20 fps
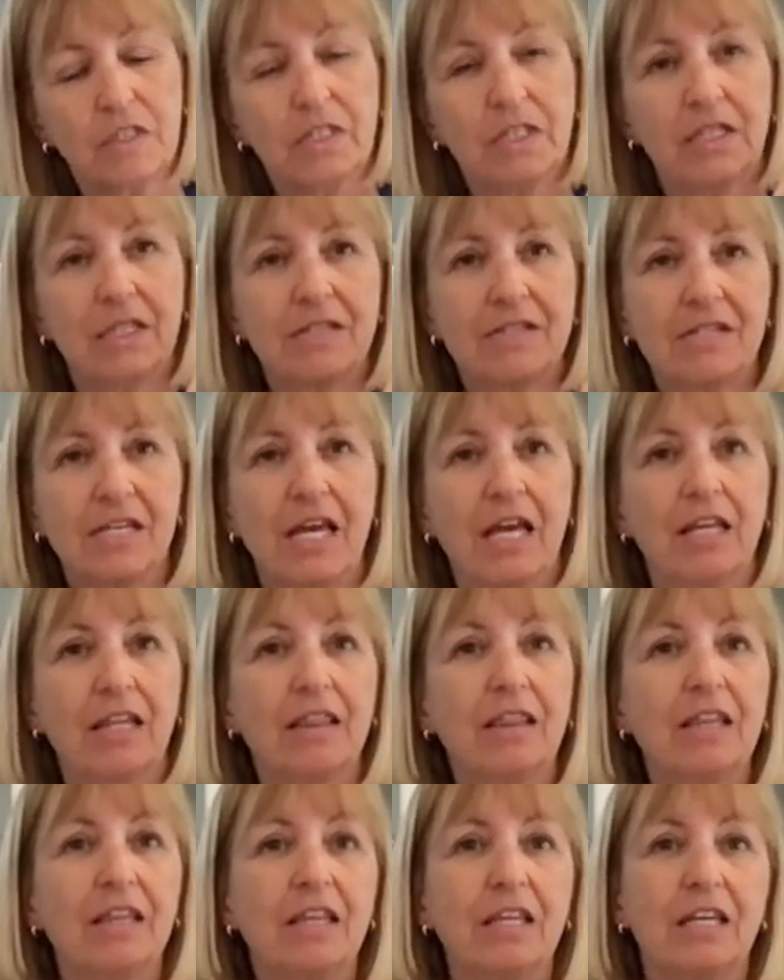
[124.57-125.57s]
It's
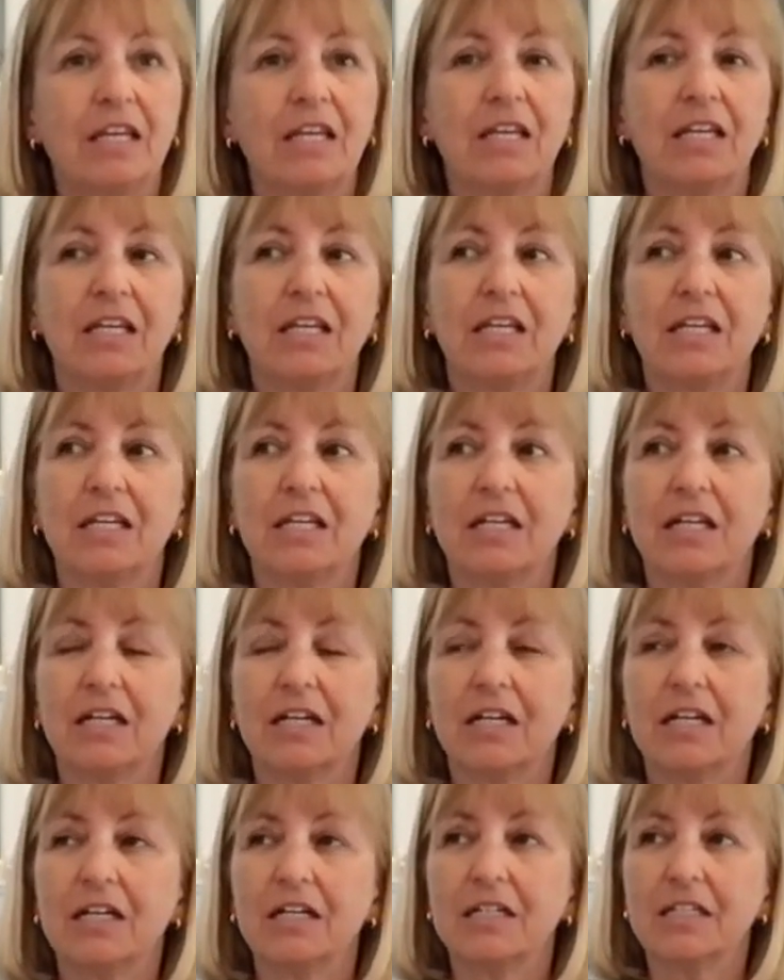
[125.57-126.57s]
in the
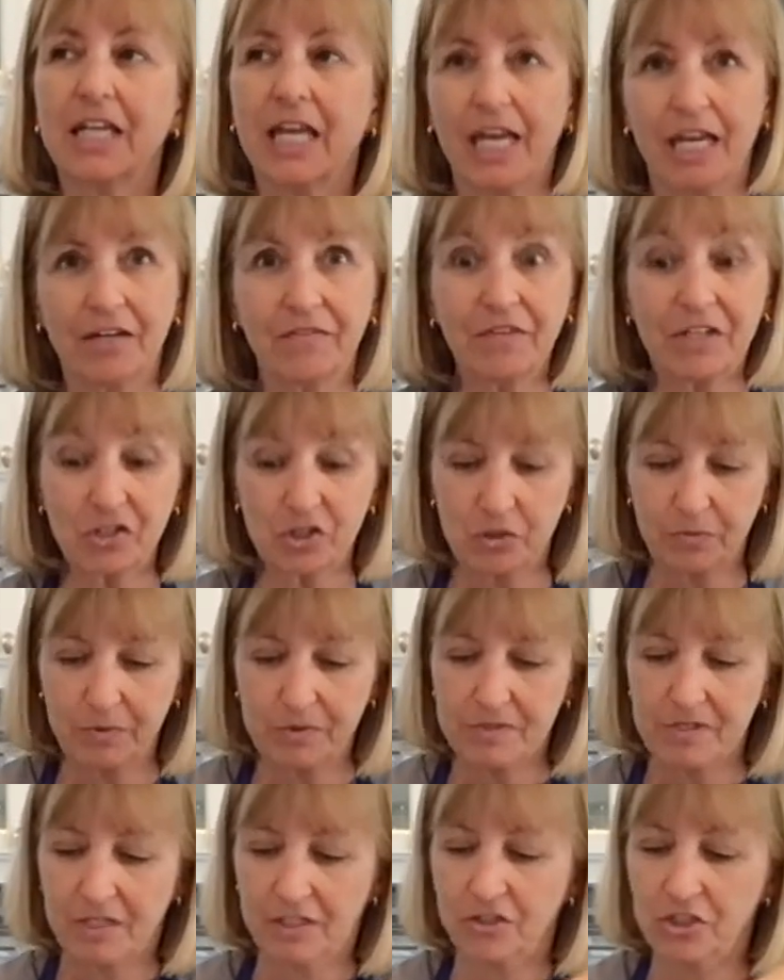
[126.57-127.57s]
canned vegetable
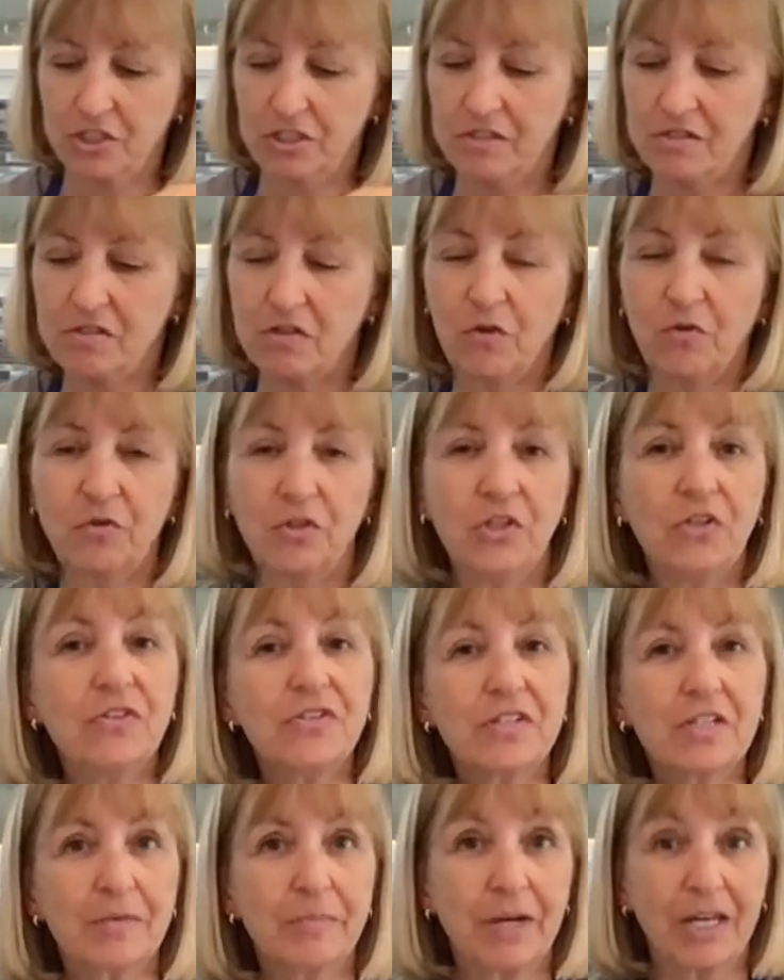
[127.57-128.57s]
section, so
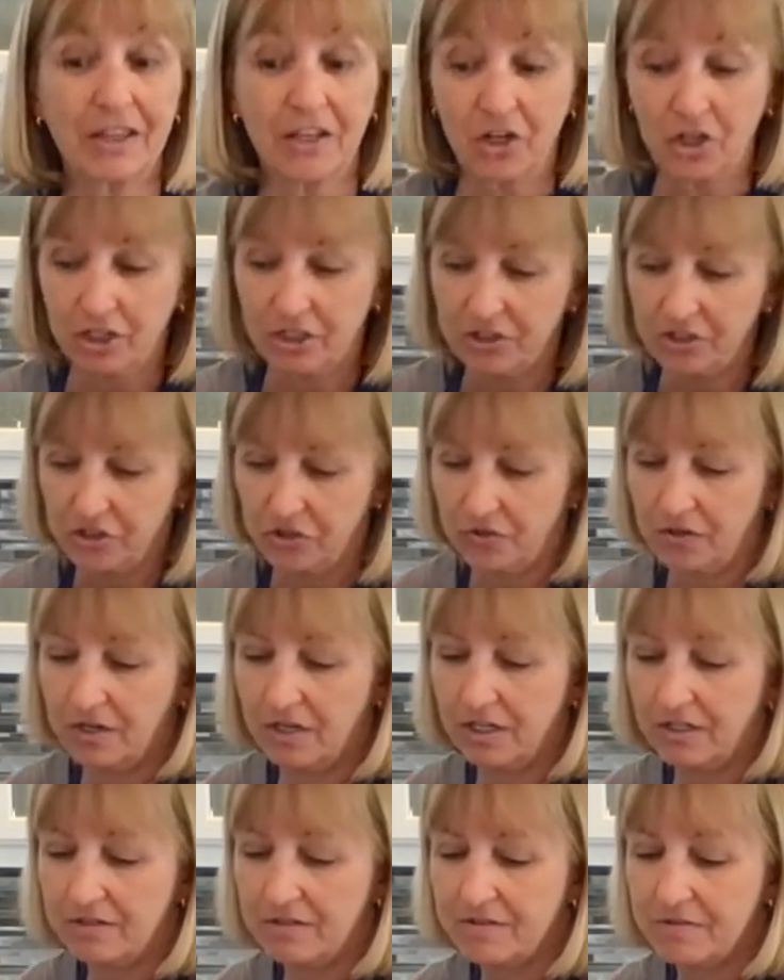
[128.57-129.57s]
usually by the artichoke
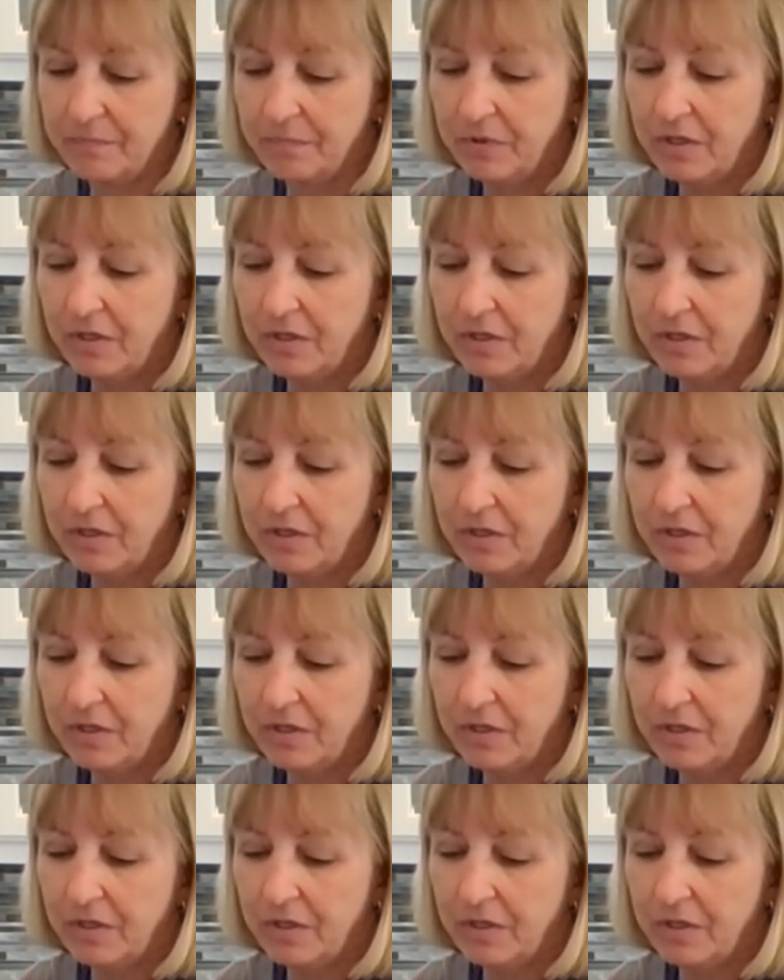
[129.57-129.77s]
hearts.